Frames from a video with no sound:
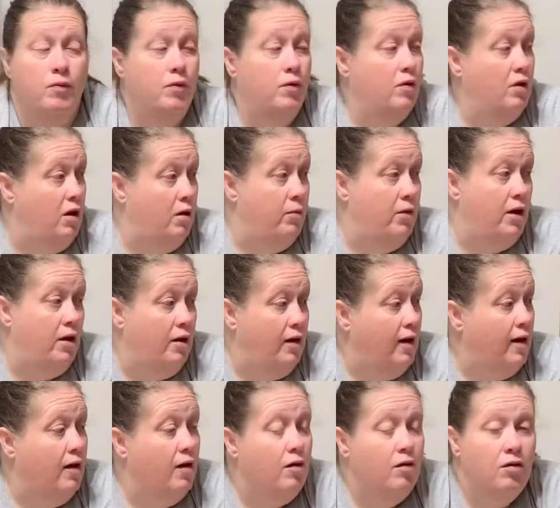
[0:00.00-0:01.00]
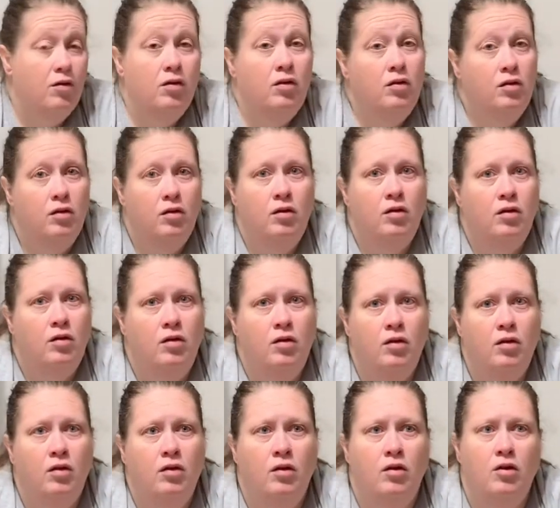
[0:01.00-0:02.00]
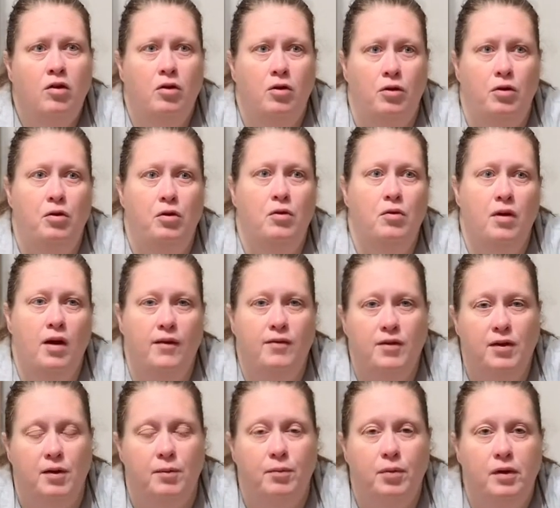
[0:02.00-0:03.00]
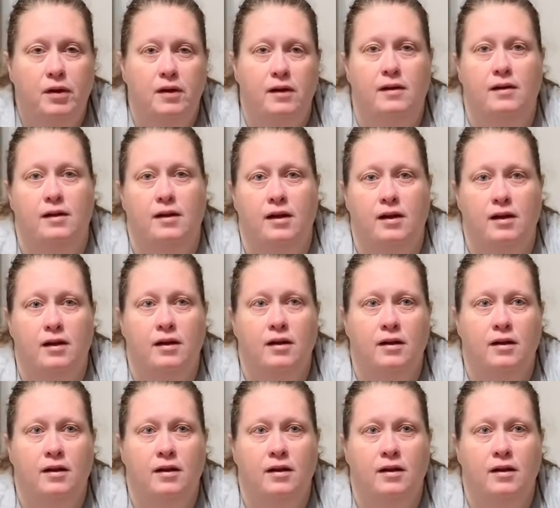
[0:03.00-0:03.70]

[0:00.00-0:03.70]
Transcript: I mean, you don't have to completely